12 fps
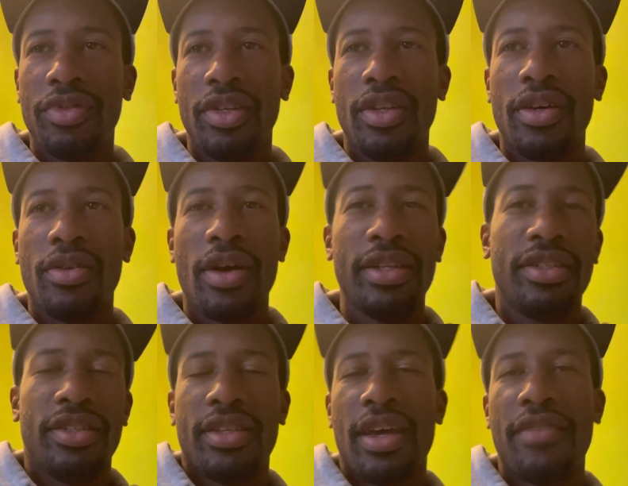You know, I
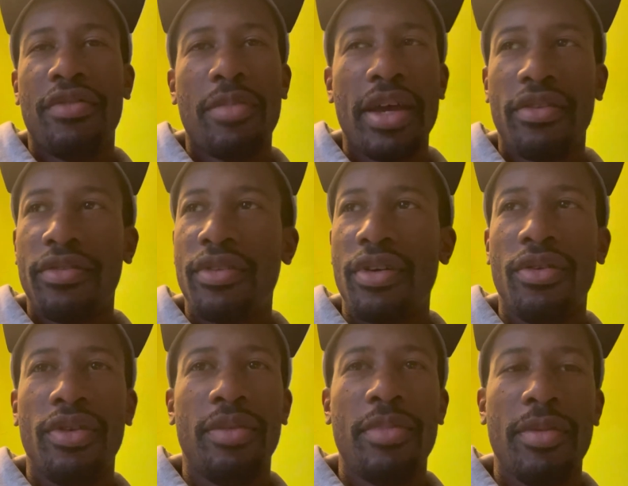just have a microphone
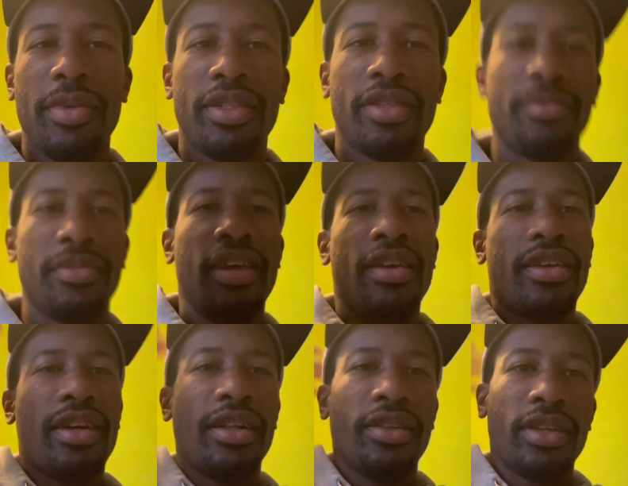and maybe some
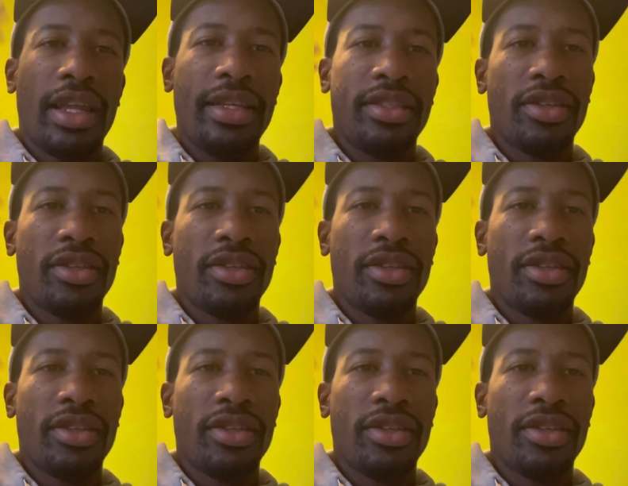colored lights,